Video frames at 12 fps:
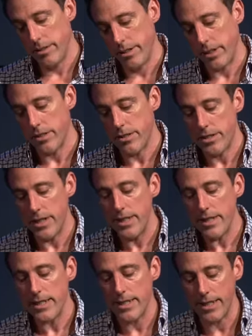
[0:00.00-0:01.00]
the thing.
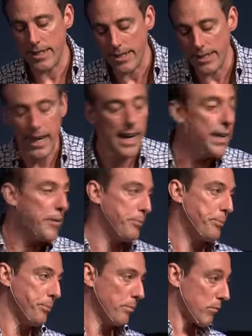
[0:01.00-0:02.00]
Jesus didn't die
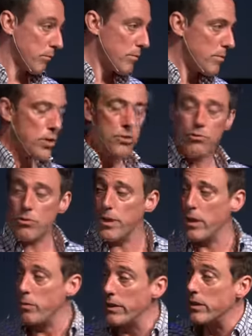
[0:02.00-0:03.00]
so
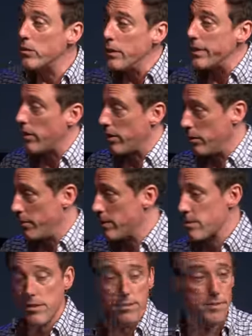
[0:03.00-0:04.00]
that we could win
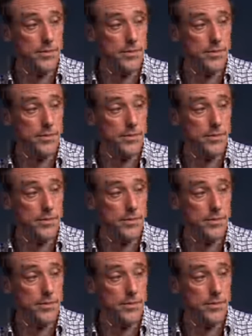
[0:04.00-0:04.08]
arguments.